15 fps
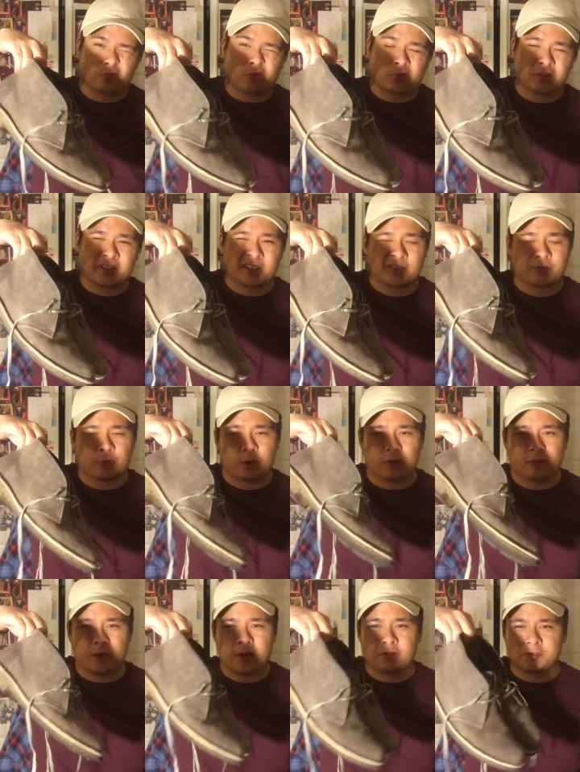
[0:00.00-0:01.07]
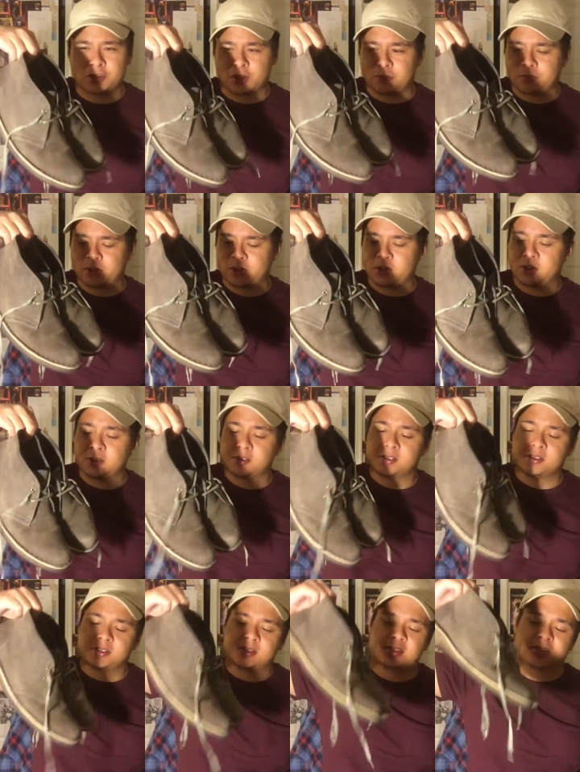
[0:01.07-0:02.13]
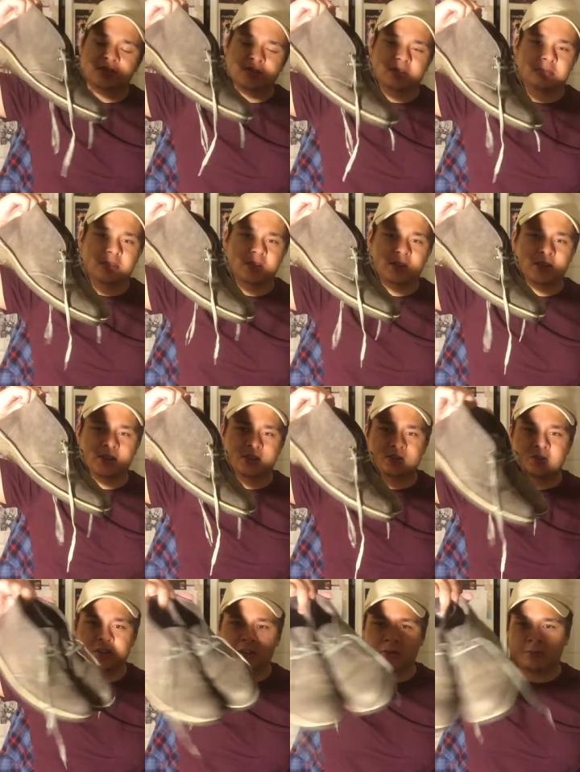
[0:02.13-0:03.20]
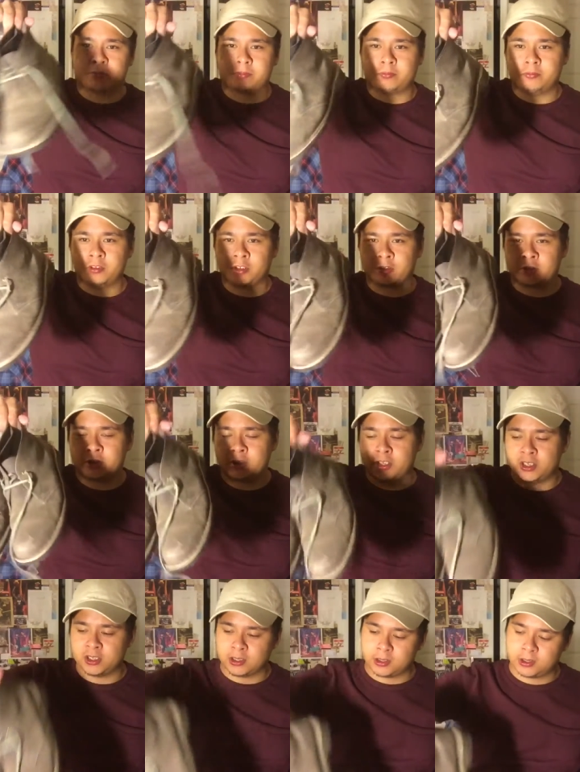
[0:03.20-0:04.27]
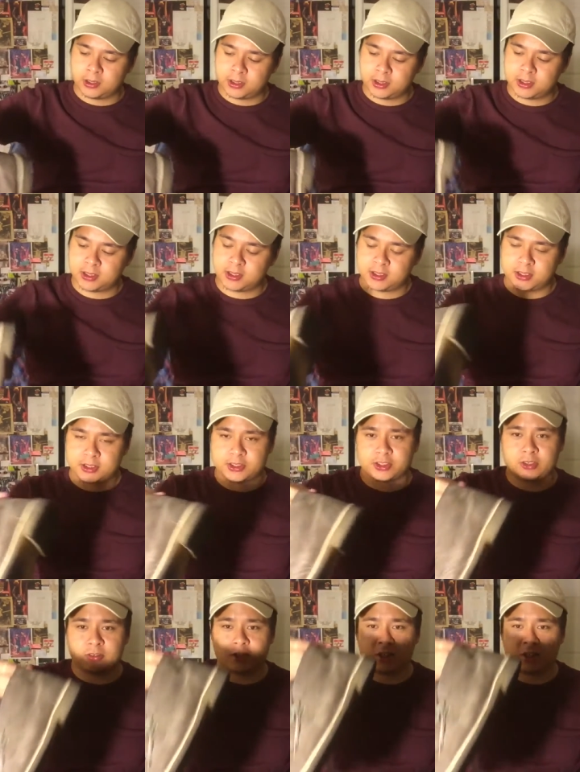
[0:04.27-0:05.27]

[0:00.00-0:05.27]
oh, I think 45 shipped, something like that. So yeah, really good deal. So